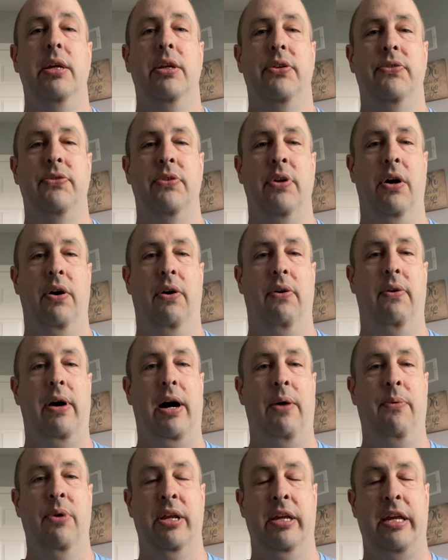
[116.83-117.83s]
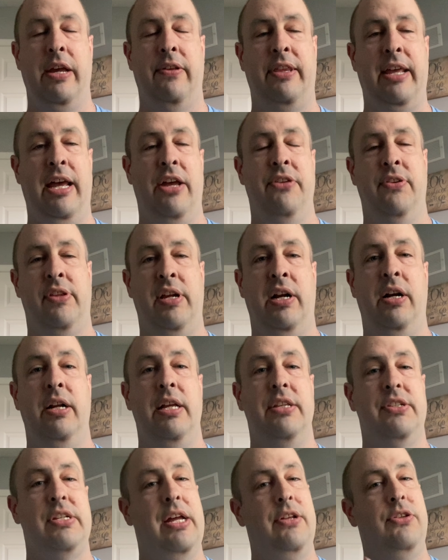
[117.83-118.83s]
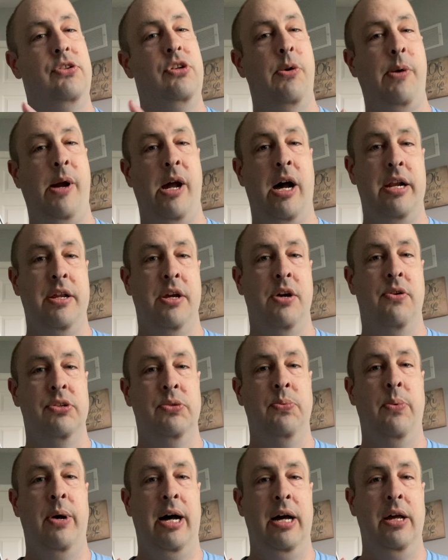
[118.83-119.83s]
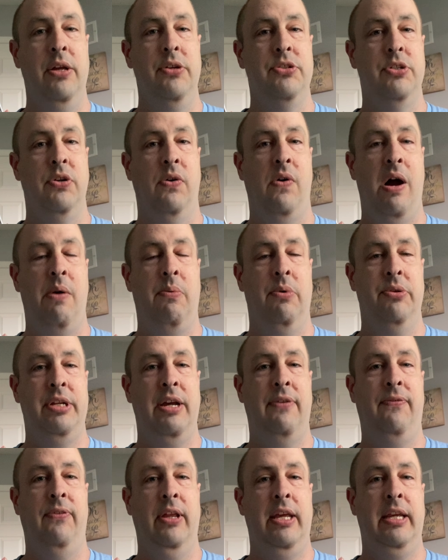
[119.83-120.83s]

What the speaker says: So I want to get those on there. It's got two-way audio as well, so I will definitely